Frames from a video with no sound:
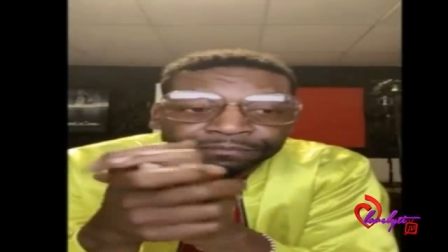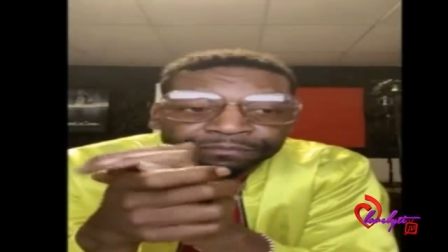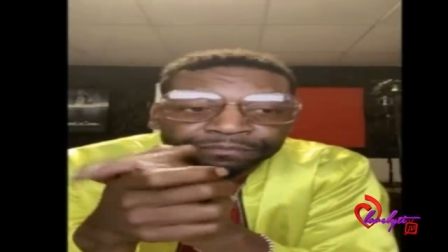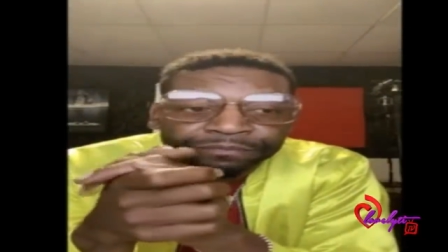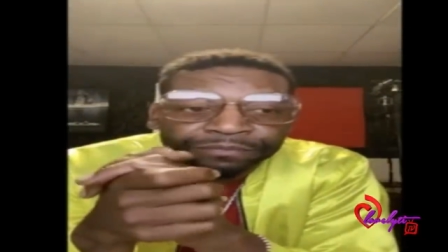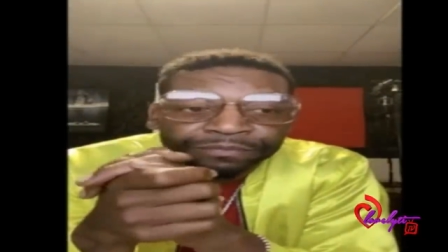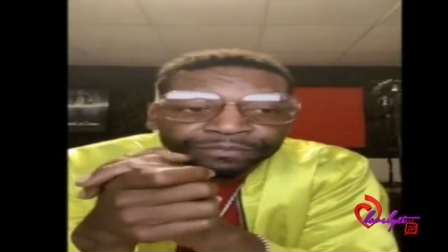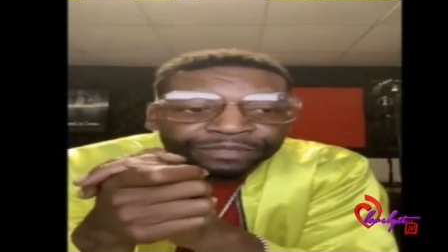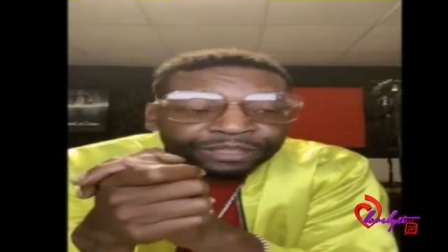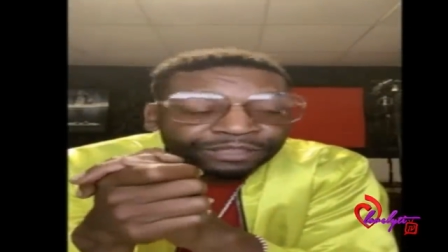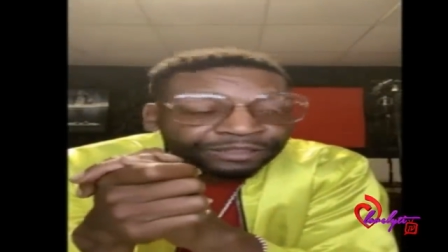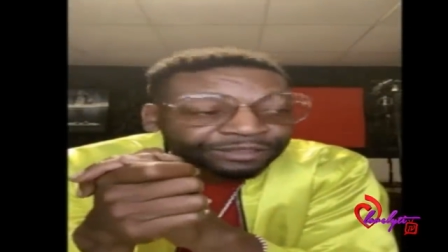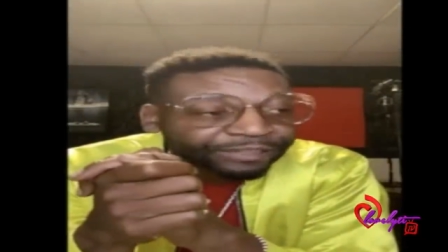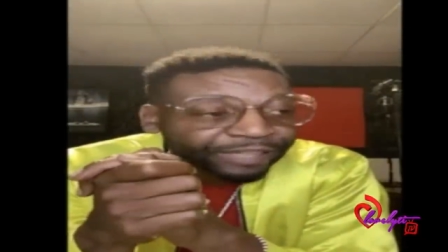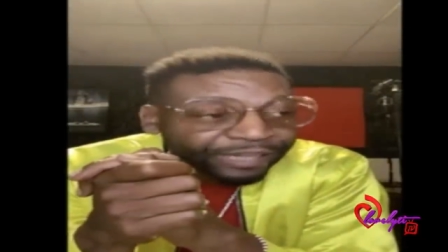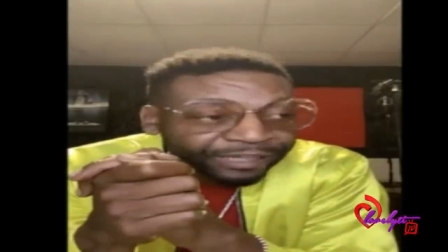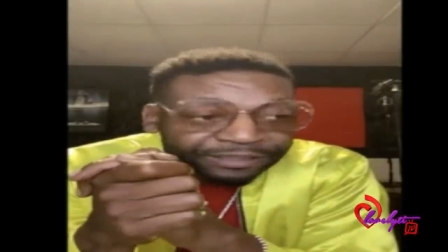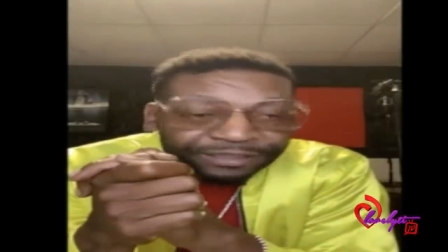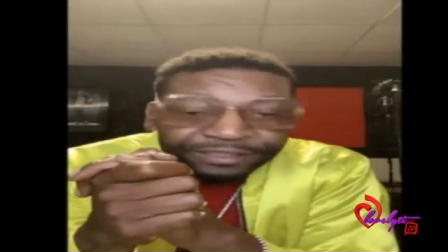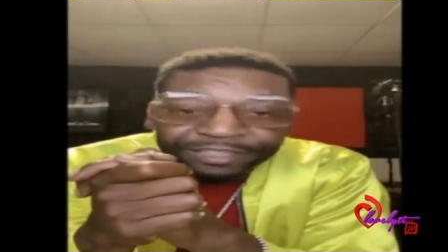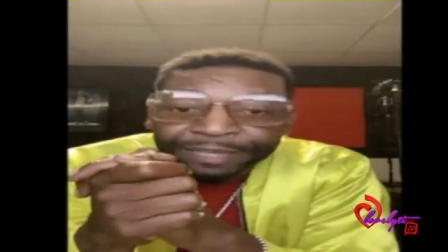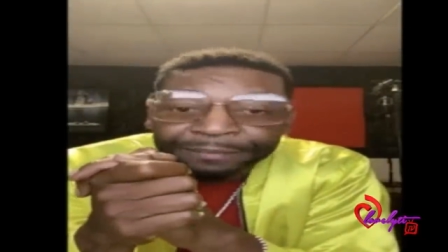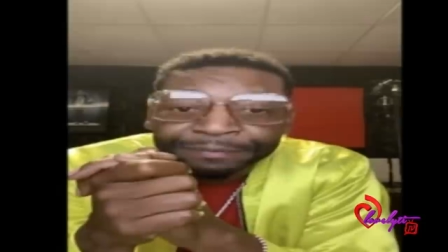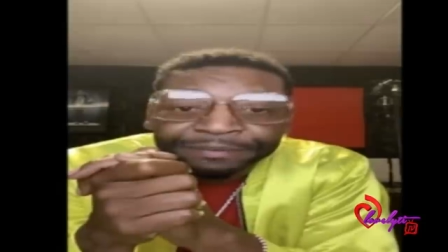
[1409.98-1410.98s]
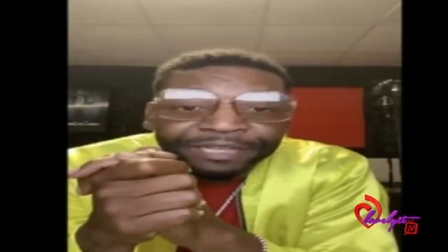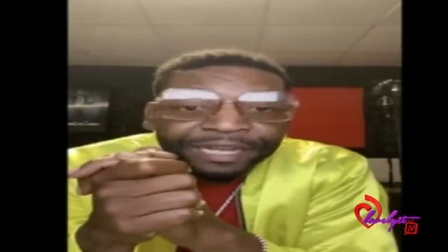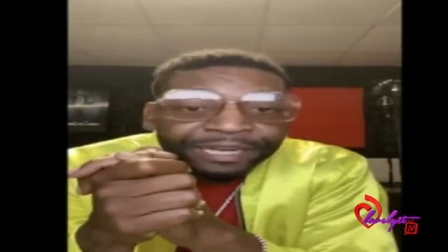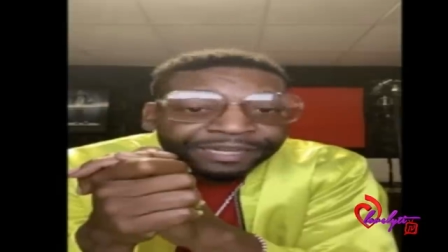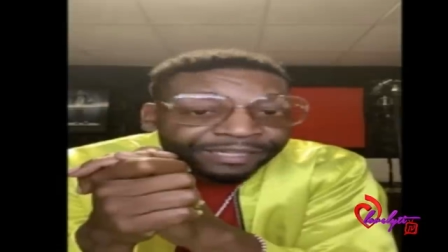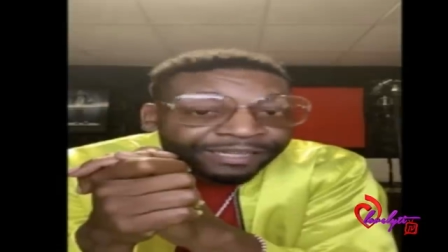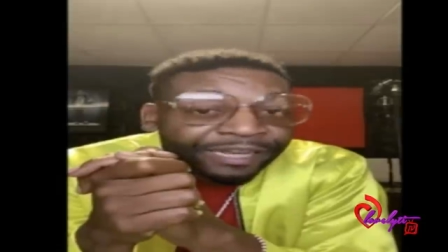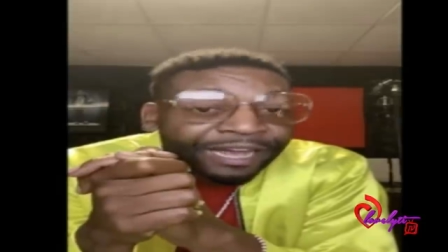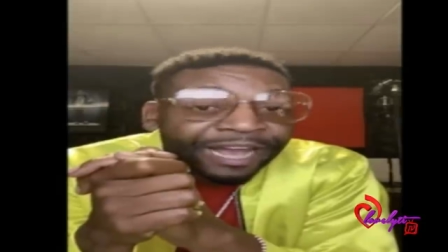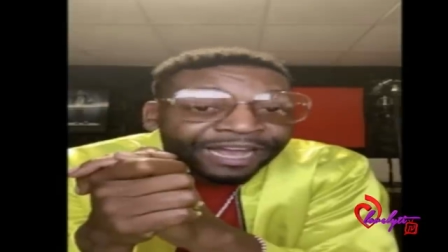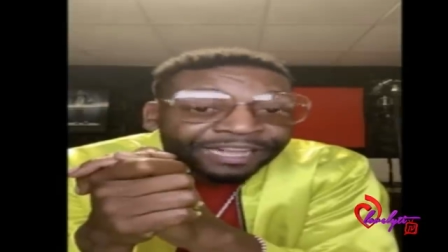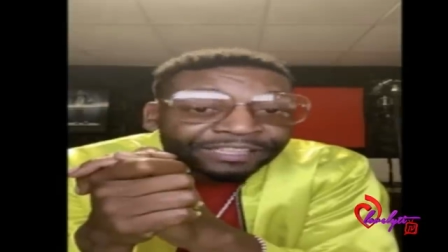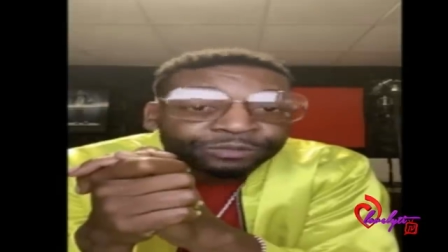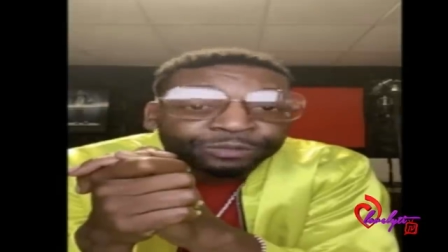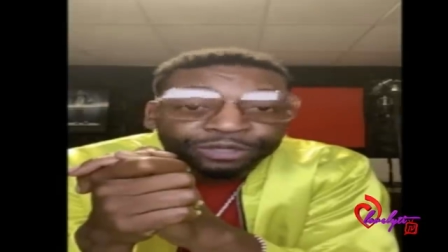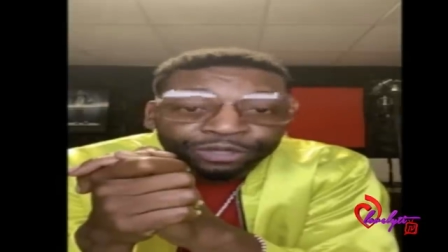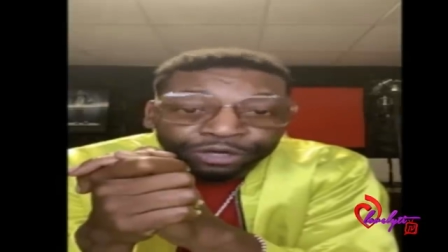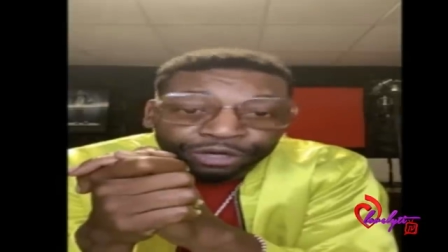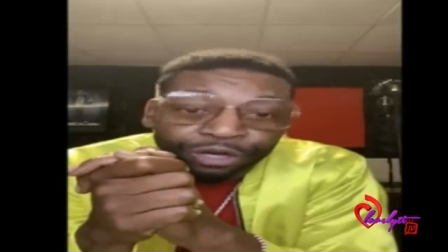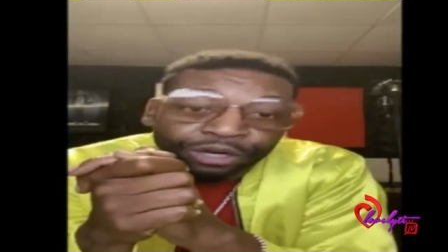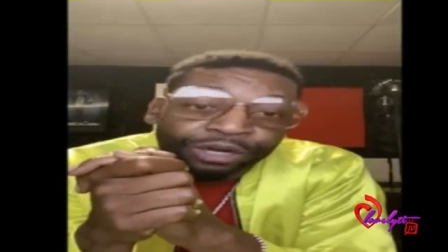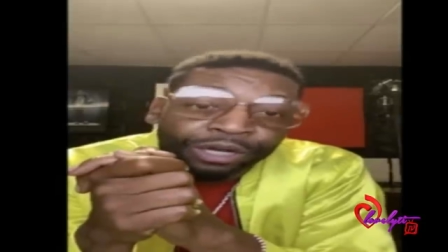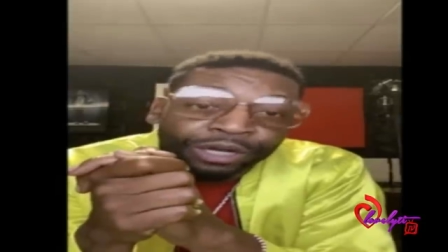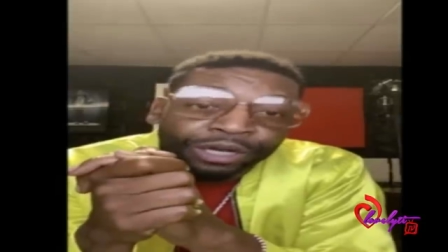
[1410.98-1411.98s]
The sex tapes that he has with
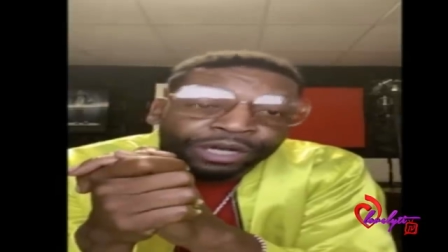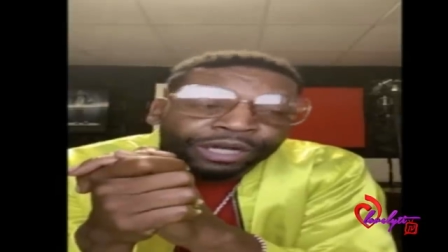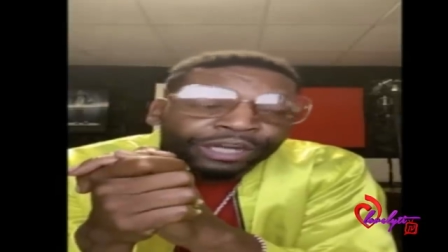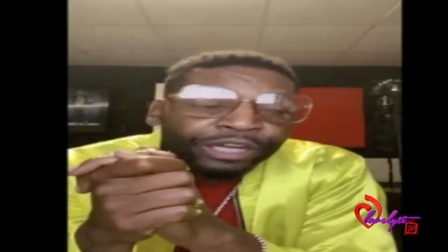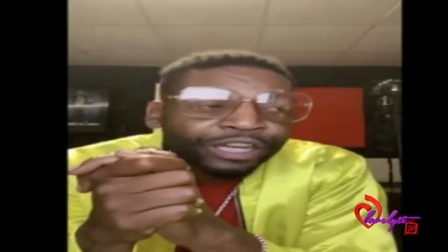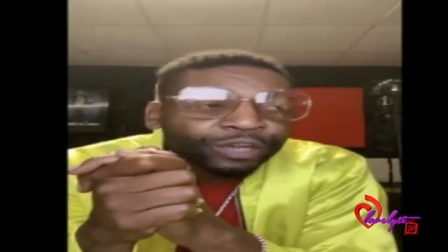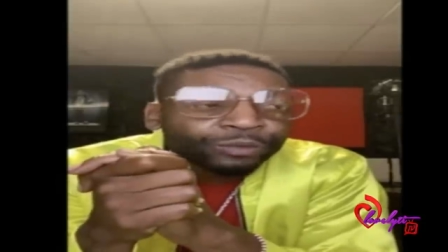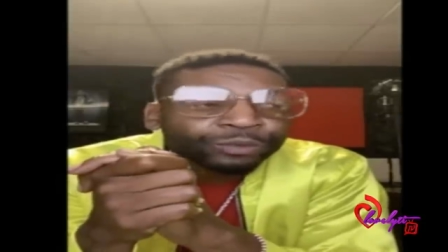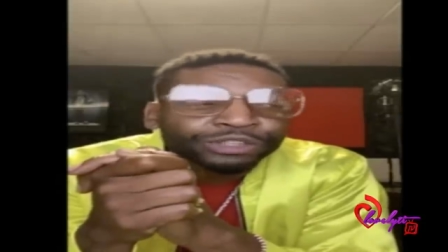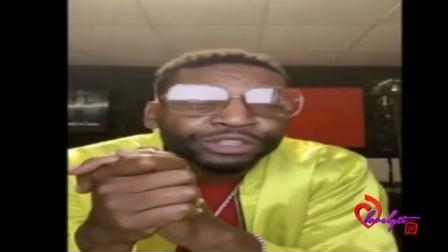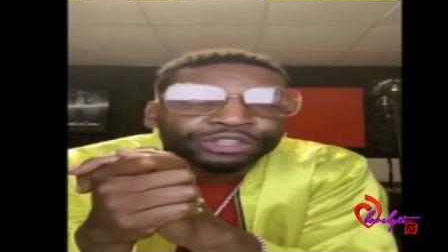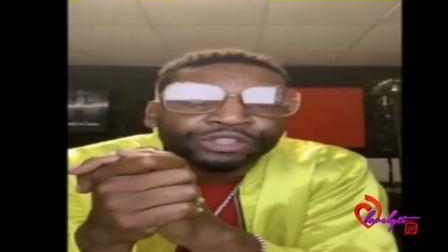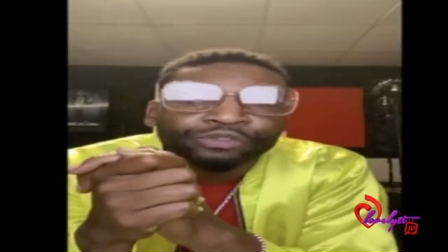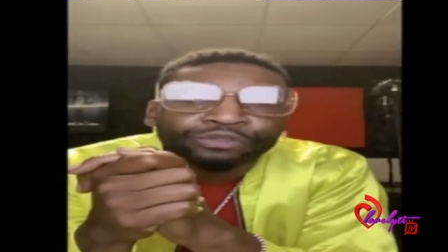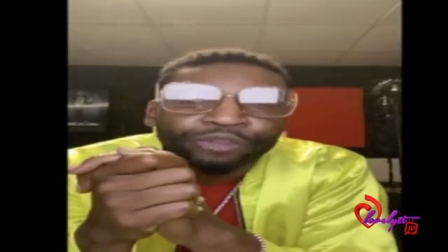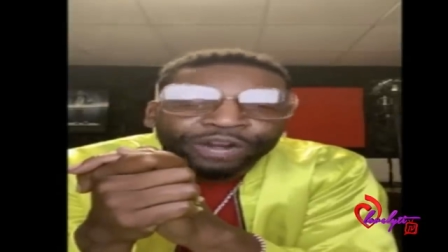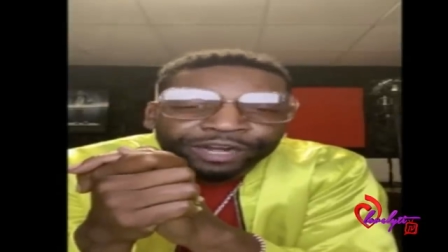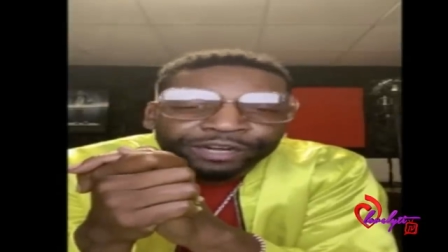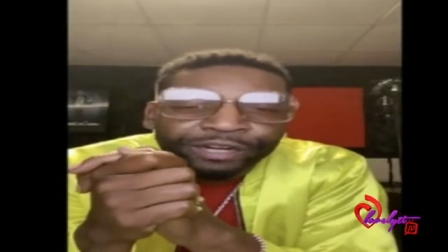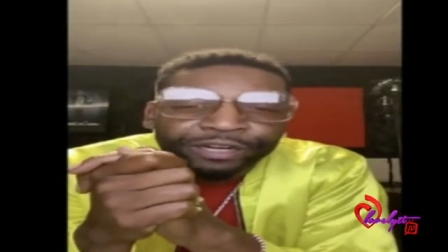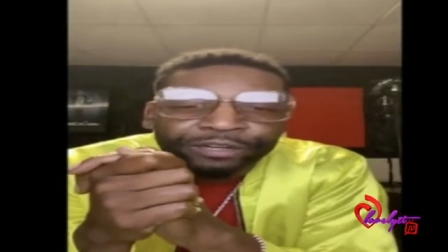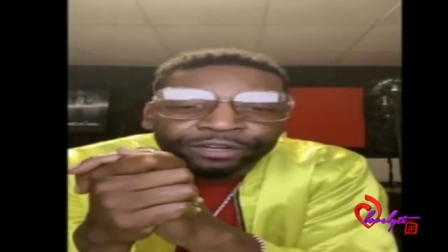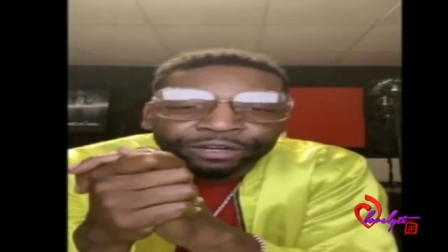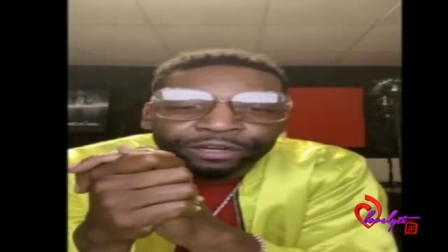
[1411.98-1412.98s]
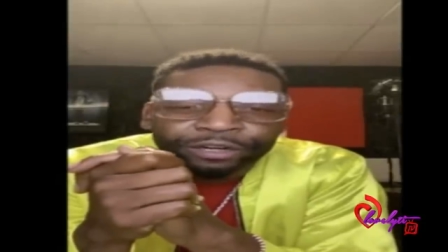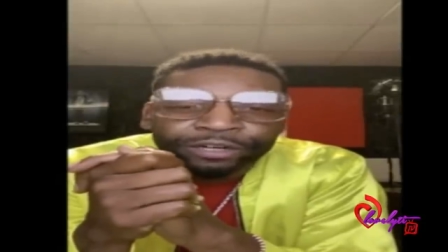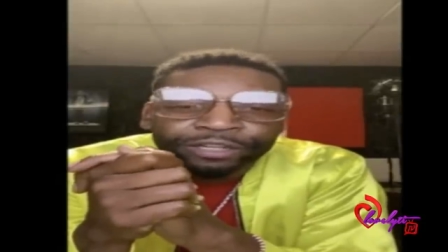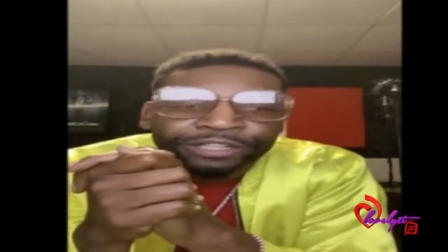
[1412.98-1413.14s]
her, he was threatening her.